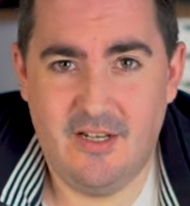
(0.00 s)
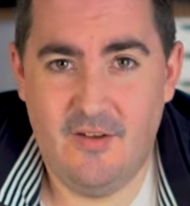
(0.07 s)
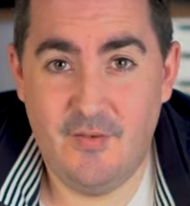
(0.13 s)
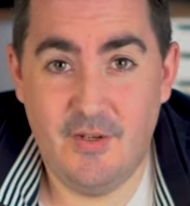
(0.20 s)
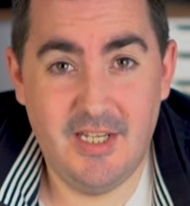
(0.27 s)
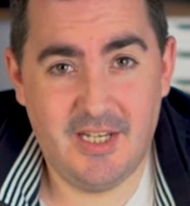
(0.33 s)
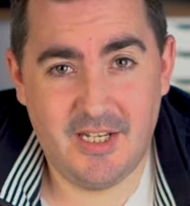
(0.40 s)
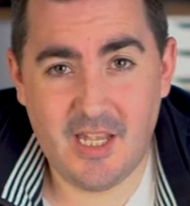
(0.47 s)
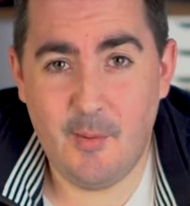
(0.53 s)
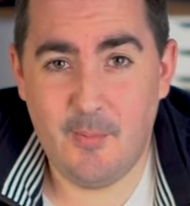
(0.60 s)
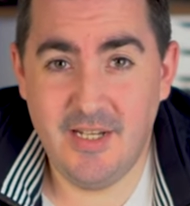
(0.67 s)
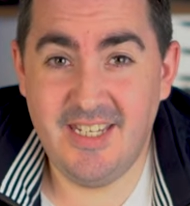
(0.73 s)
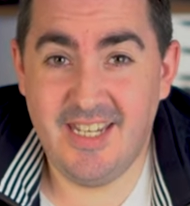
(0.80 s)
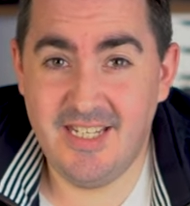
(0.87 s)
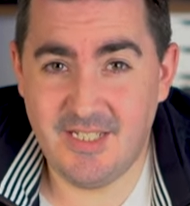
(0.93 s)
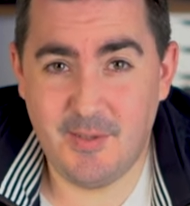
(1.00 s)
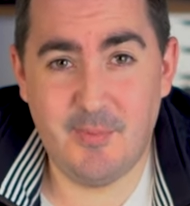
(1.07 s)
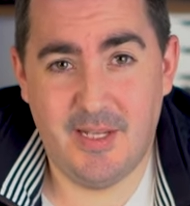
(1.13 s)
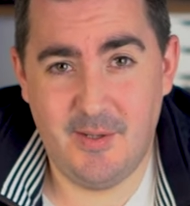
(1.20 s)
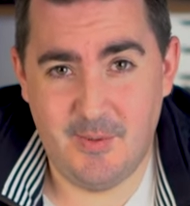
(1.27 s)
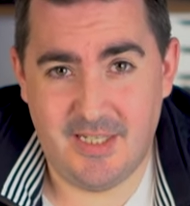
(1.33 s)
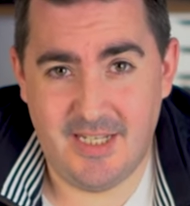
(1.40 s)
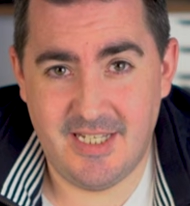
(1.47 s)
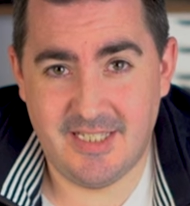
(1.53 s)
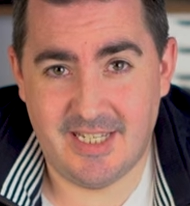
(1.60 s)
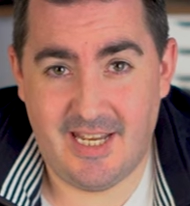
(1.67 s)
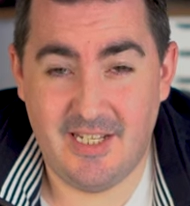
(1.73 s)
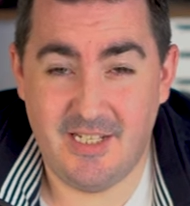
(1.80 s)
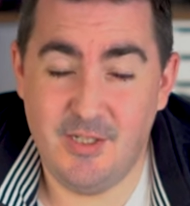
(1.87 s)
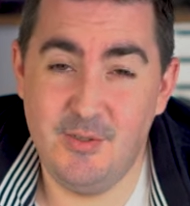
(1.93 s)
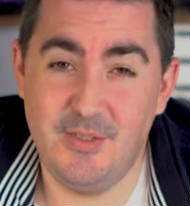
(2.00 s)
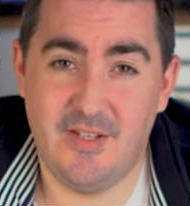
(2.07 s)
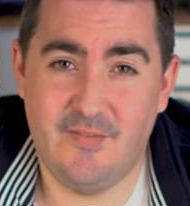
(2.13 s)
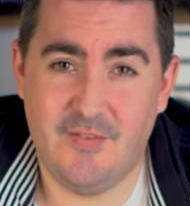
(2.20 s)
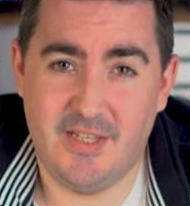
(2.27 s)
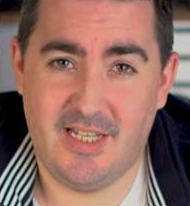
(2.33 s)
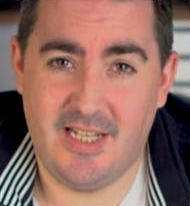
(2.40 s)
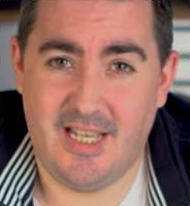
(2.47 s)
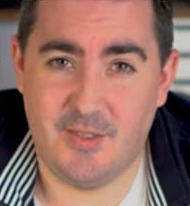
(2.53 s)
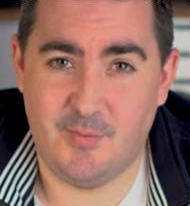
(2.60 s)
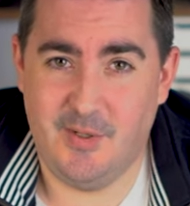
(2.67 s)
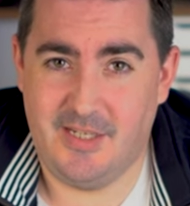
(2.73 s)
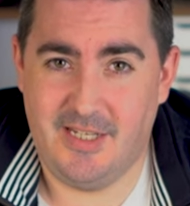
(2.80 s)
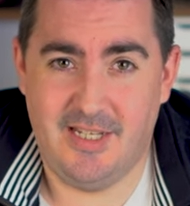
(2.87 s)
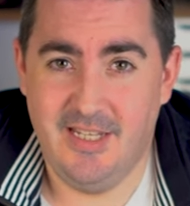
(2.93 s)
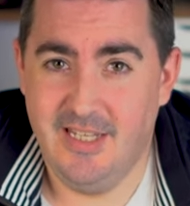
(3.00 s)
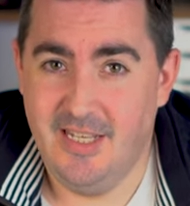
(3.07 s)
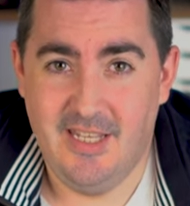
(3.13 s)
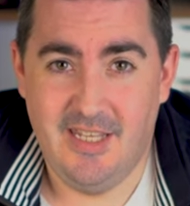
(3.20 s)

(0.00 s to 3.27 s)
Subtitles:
I've only had a couple of days to play with this, and I used it for the last wedding.